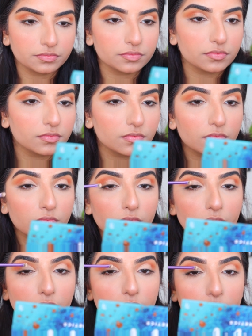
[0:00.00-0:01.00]
and that is my
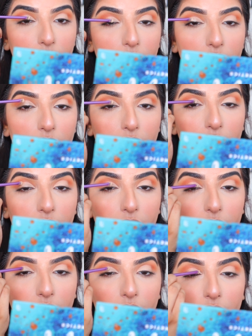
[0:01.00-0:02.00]
go-to palette, you
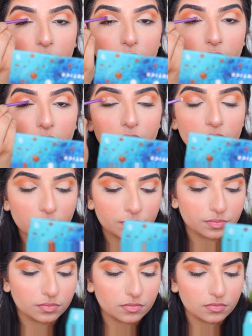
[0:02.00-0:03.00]
guys. I swear
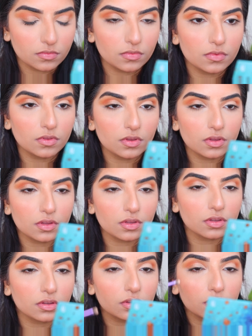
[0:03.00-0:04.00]
by it. It is
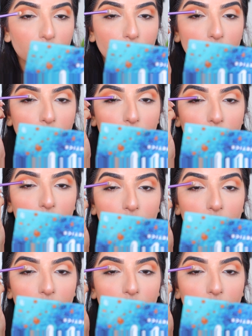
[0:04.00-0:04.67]
so amazing.